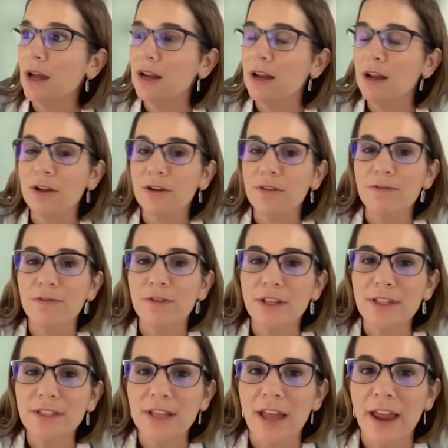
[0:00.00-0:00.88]
A lot of
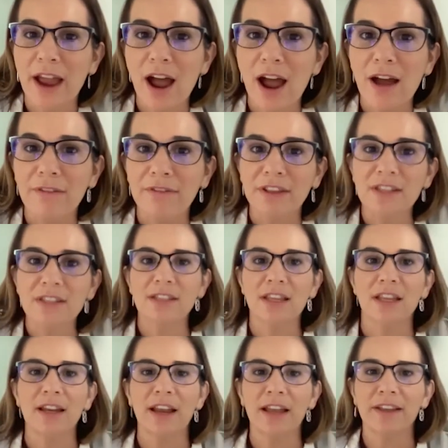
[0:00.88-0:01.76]
friends I have, they
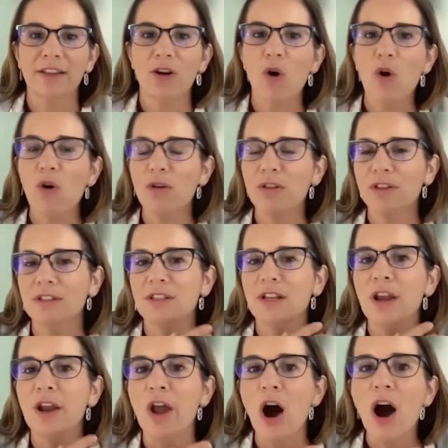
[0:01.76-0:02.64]
send like all
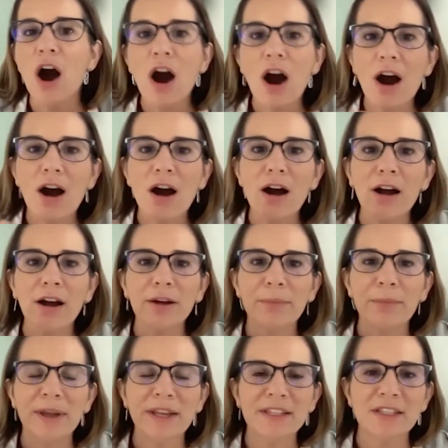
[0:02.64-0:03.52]
these
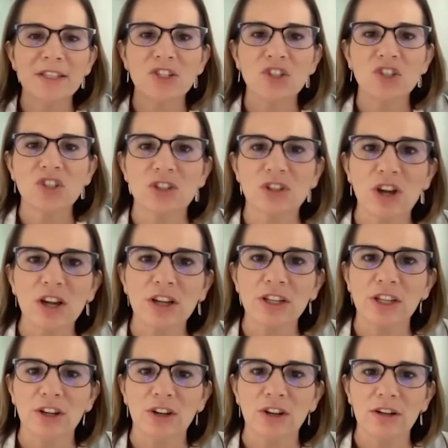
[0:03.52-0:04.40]
long messages in
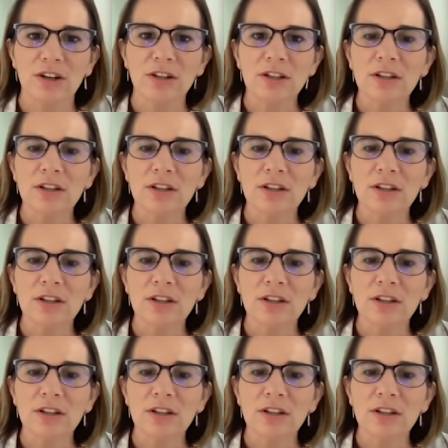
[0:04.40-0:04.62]
audio.